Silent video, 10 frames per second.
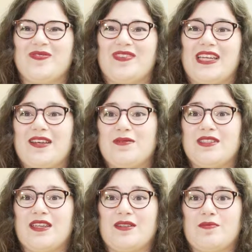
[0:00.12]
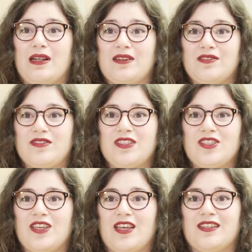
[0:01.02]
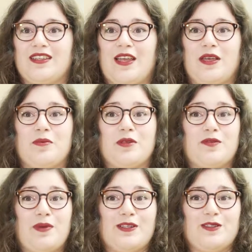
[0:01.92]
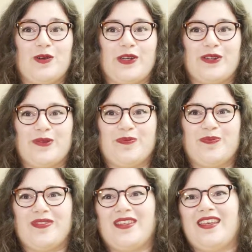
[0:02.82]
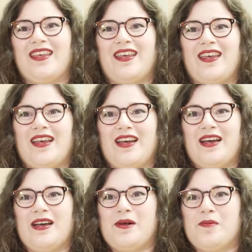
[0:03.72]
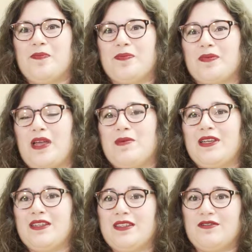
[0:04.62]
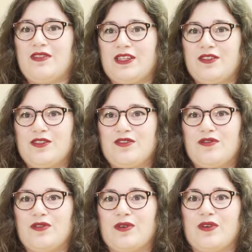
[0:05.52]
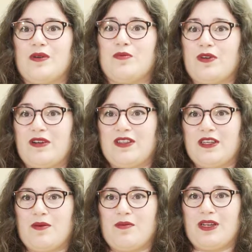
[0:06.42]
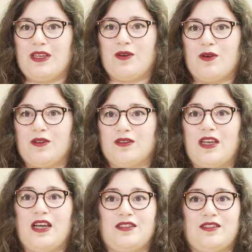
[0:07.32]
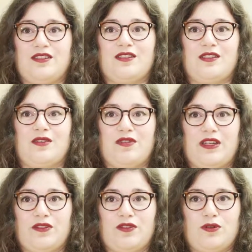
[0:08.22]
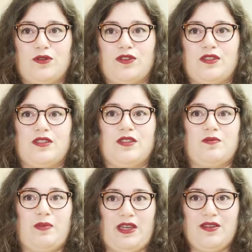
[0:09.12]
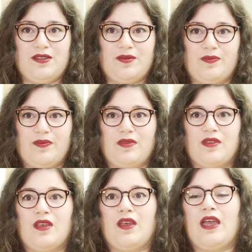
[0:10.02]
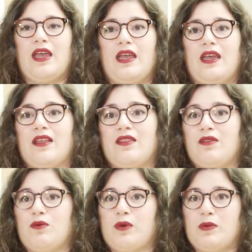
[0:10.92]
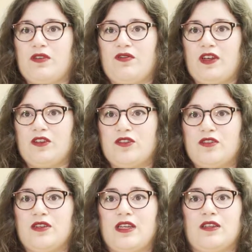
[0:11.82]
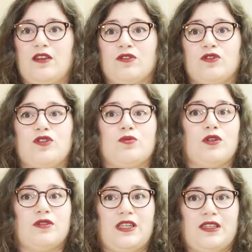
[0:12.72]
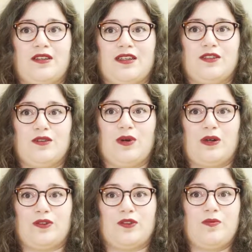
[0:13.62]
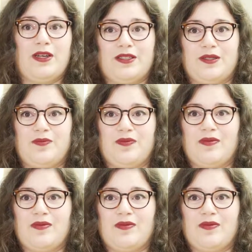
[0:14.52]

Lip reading: My name is Neta Palkovitz and I am a space lawyer. I'm a legal advisor for a private company called ISIS Innovative Solutions in Space, and we manufacture and launch small satellites to outer space.